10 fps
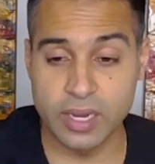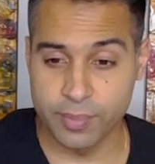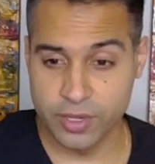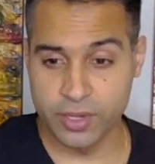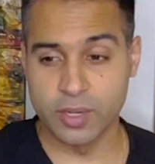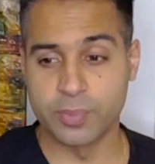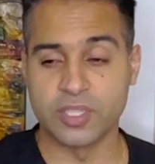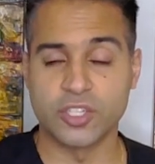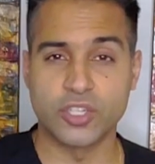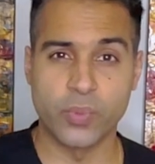I mean, you're in a
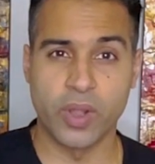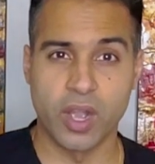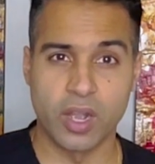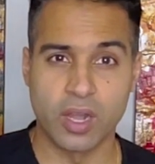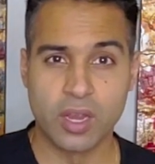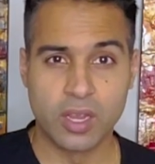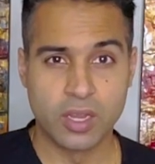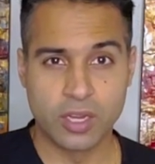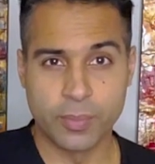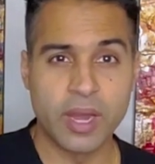position where
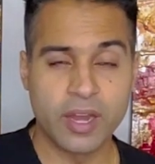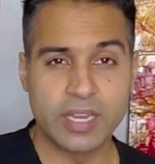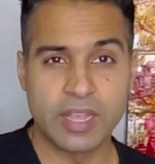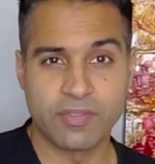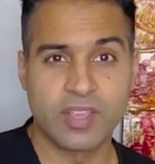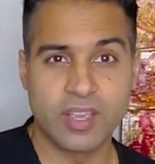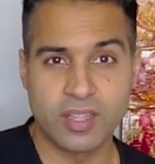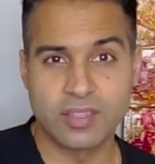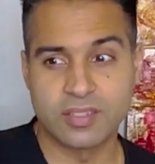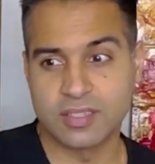you're married, you have
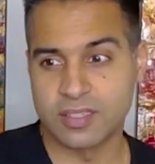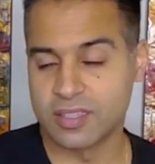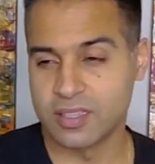kids.